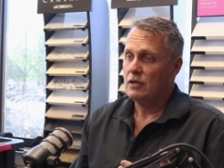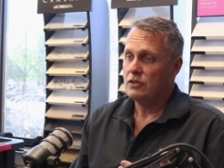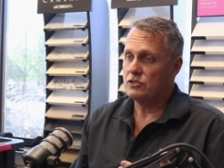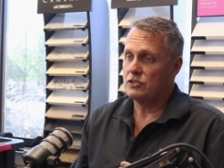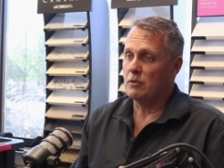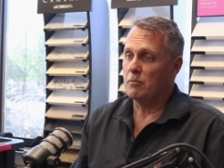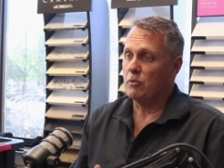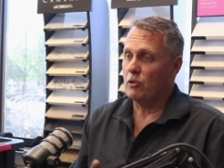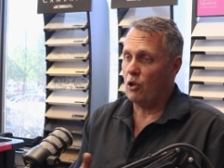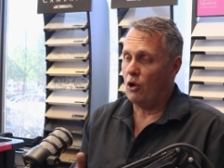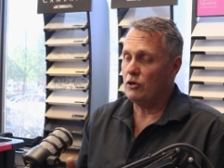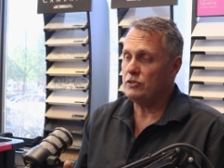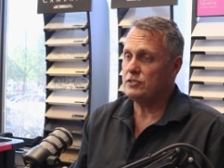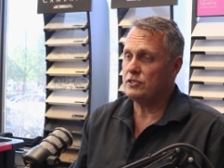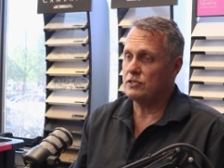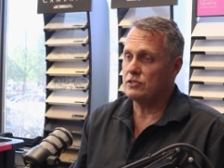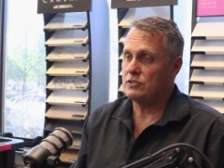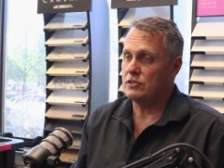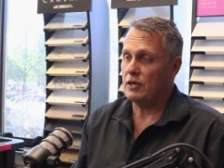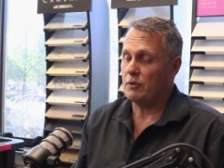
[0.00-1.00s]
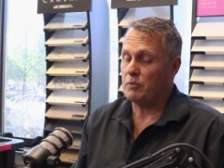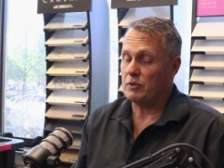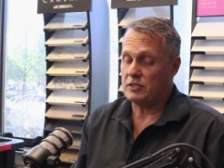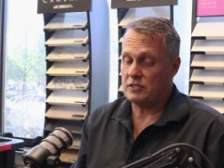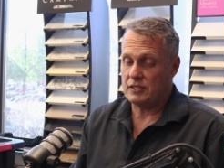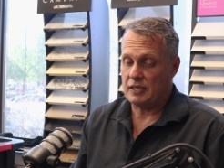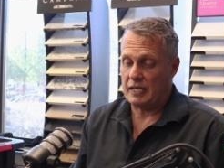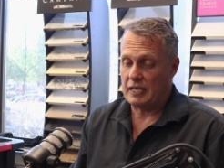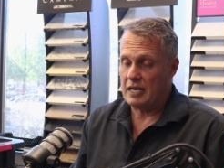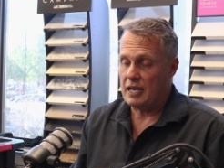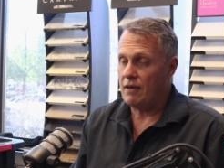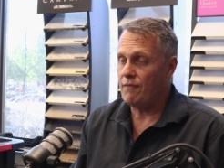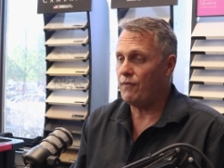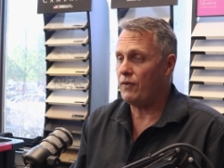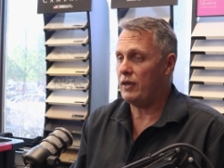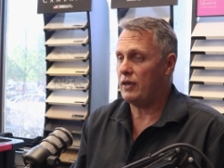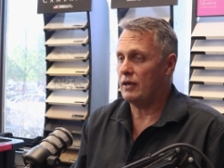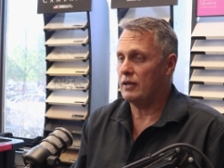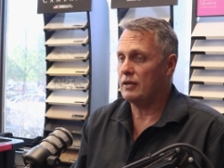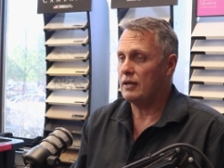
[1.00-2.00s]
some losses that were
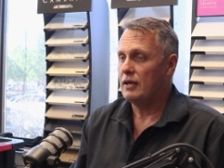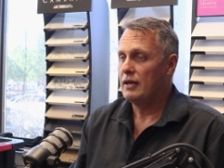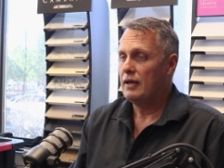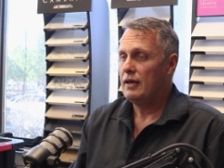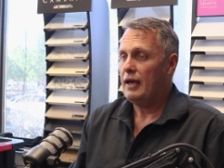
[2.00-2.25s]
significant.